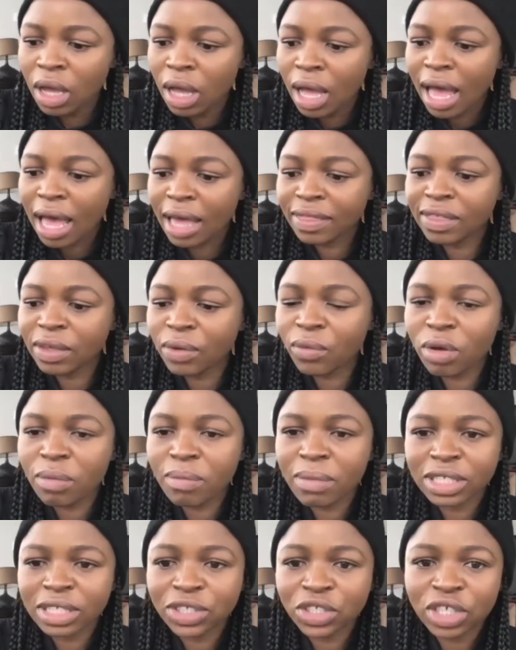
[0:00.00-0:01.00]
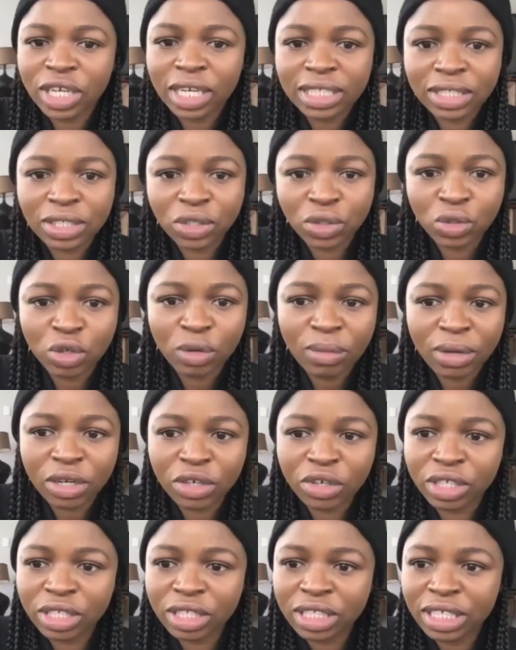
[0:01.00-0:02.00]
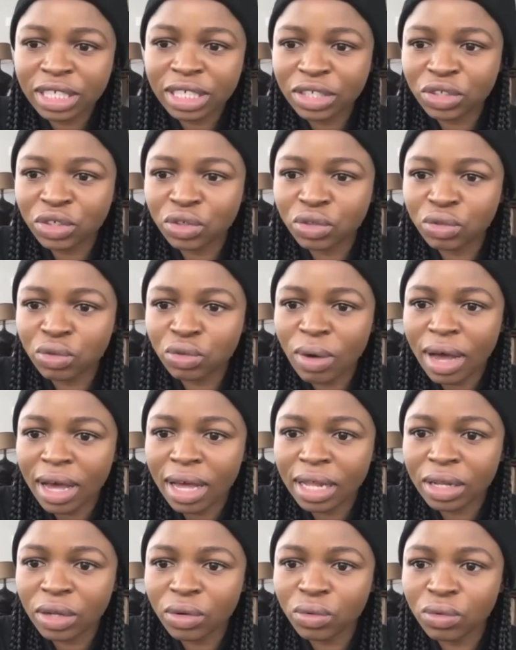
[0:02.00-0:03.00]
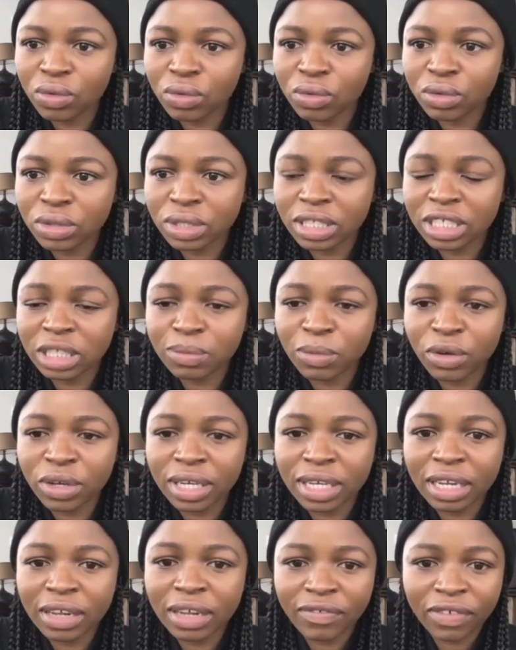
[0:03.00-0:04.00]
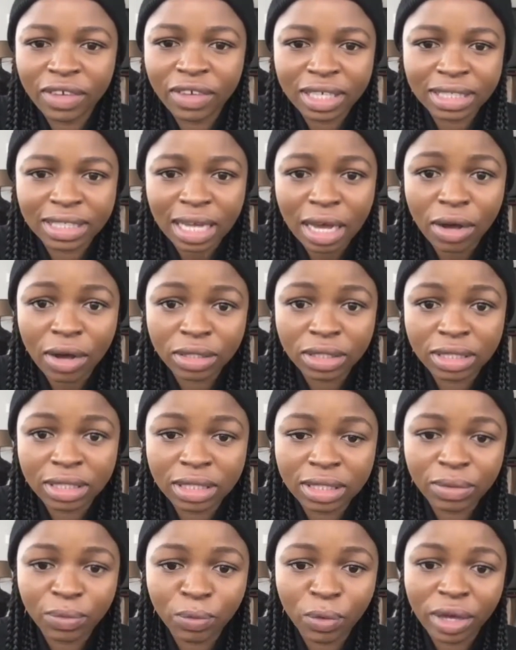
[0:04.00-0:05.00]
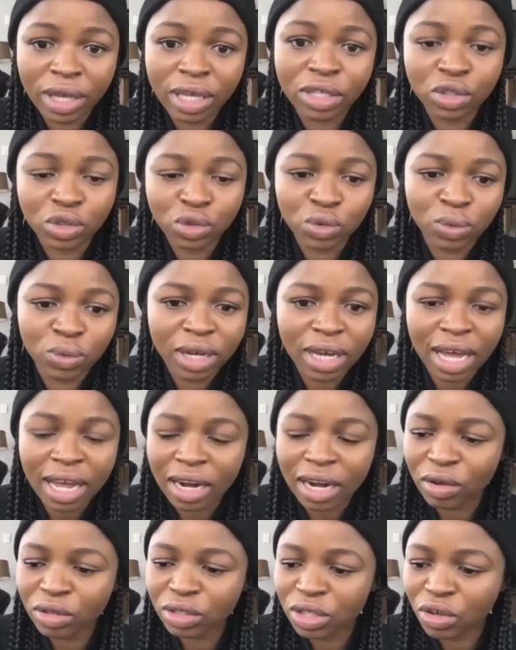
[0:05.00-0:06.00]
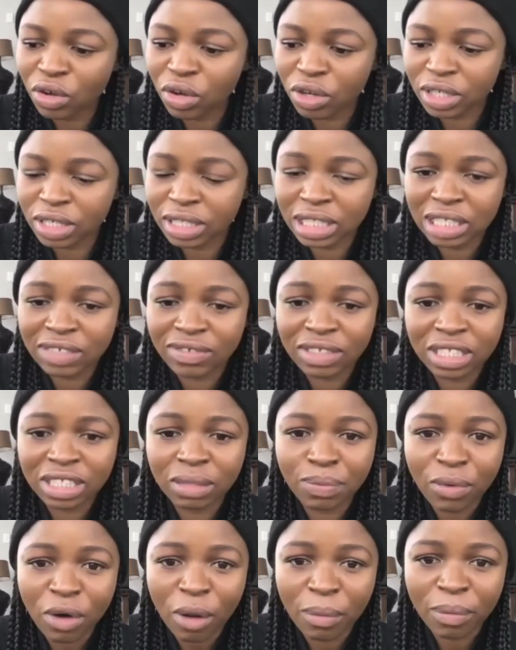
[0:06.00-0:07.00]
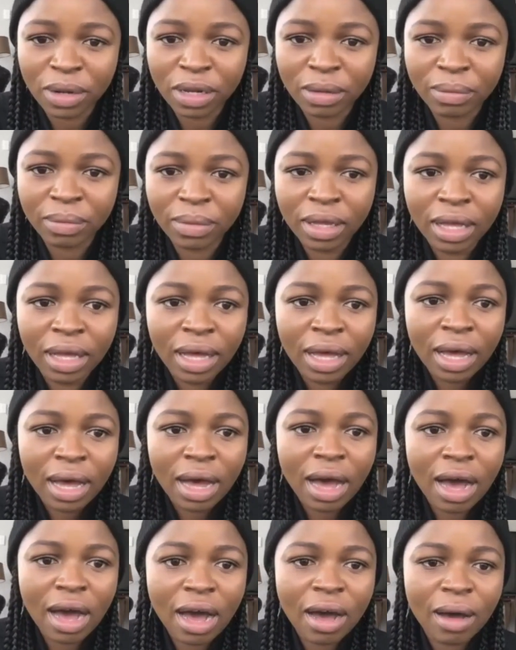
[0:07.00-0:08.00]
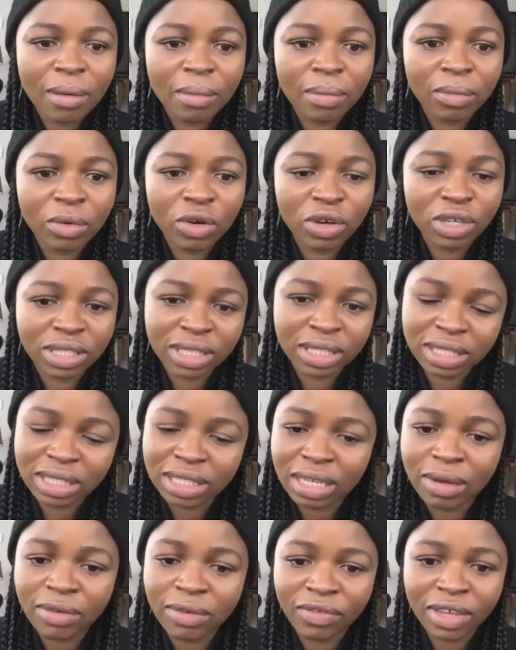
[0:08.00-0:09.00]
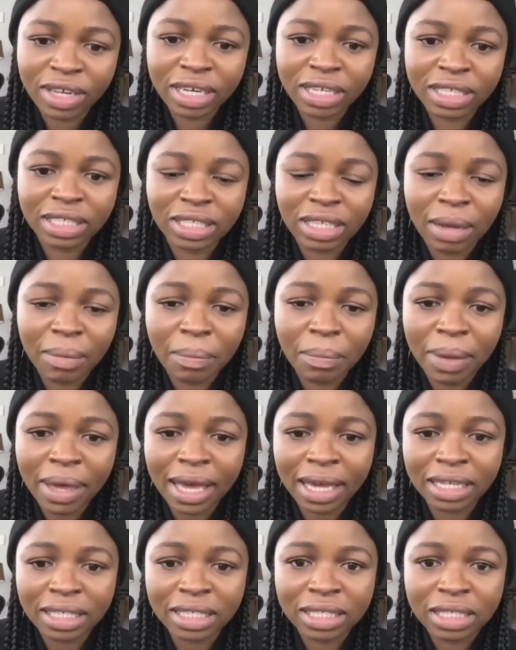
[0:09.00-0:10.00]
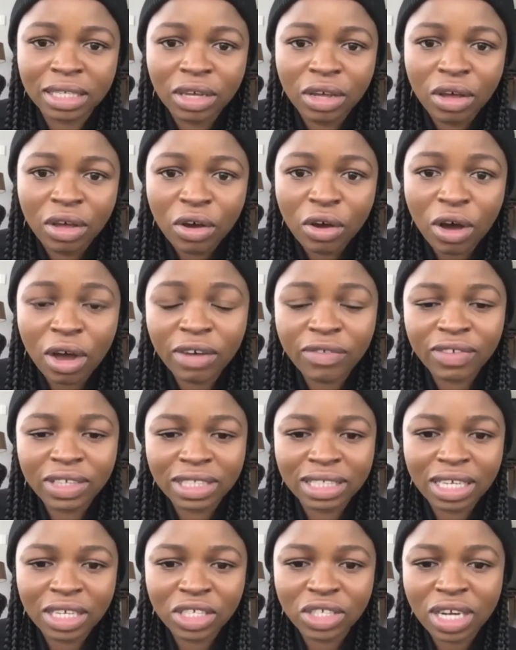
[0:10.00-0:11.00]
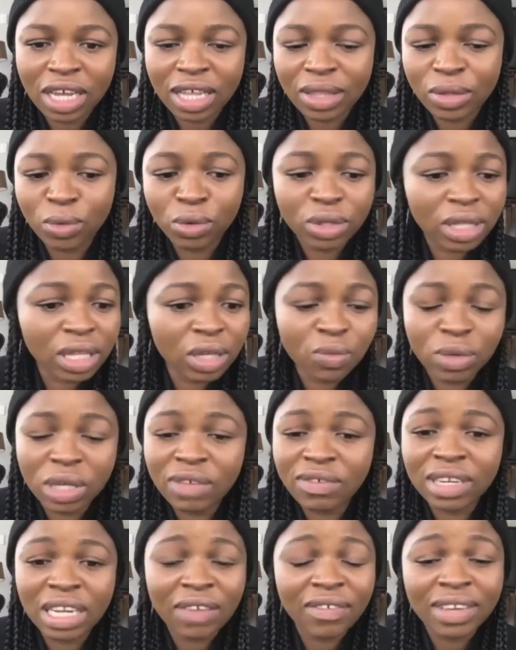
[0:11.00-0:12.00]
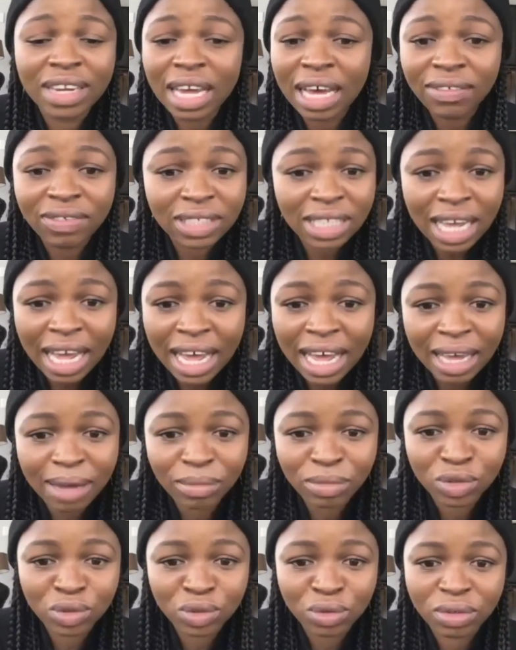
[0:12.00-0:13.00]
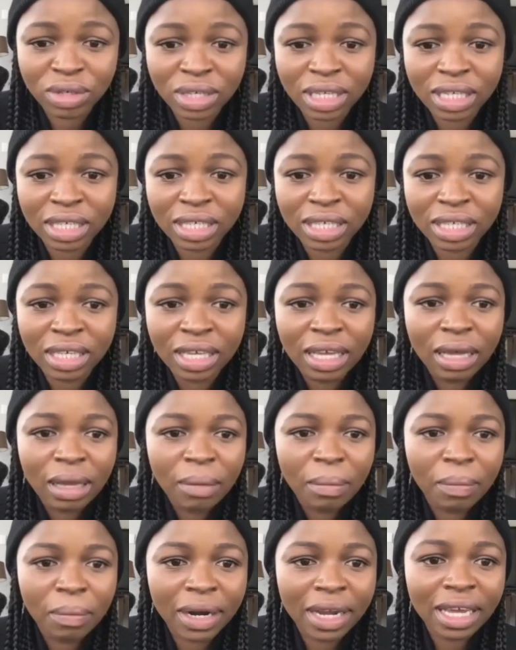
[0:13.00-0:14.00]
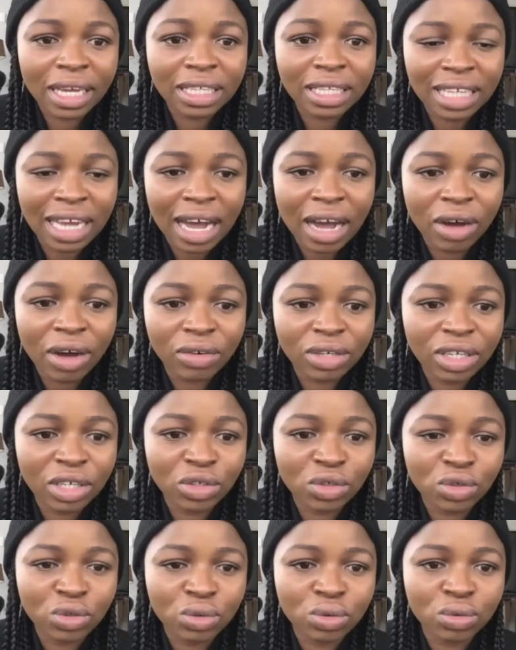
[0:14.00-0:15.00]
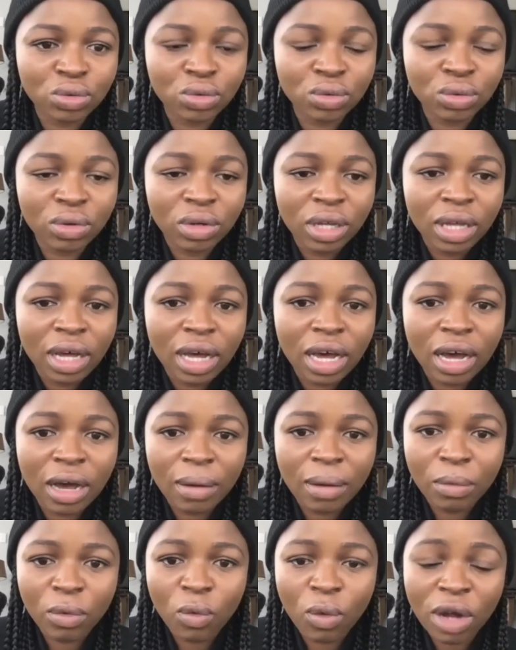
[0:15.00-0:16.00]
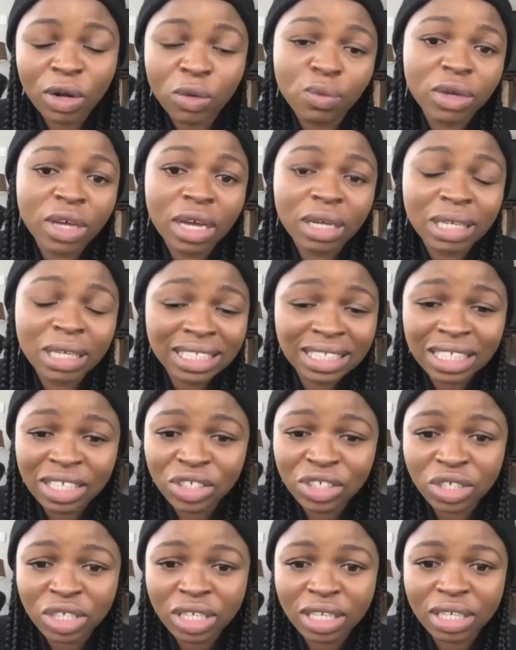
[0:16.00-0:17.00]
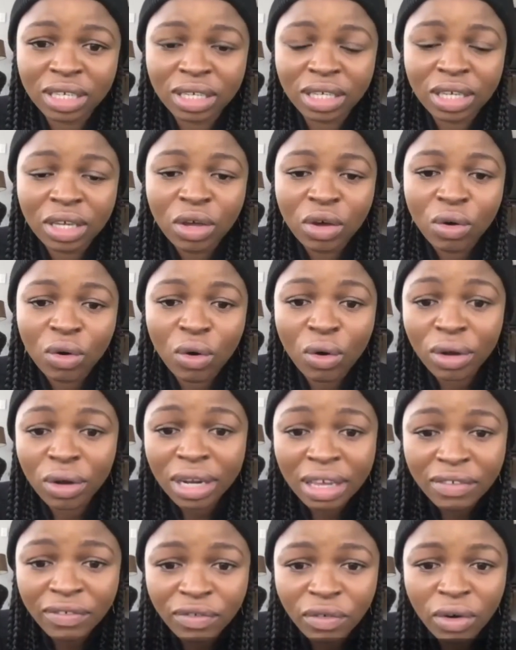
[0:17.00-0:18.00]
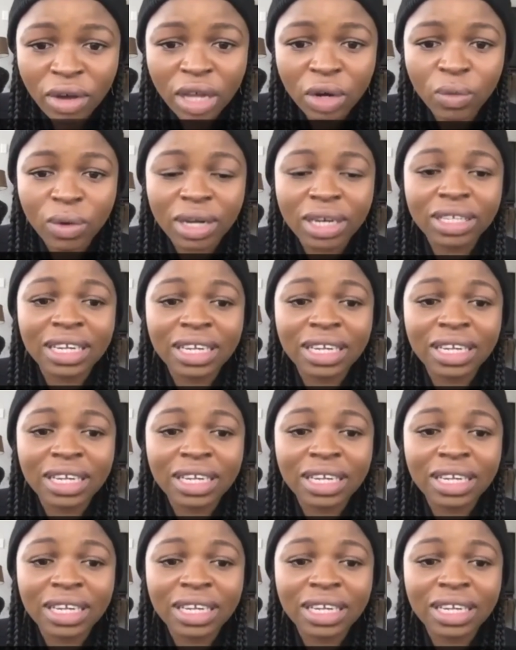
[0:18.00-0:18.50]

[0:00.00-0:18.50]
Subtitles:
I think we must just somehow continue while Sisibongile figures out ways to work around the connectivity problem, because this is a very jam-packed conversation. I don't think we even have enough time to really break down into what we are essentially calling for and what it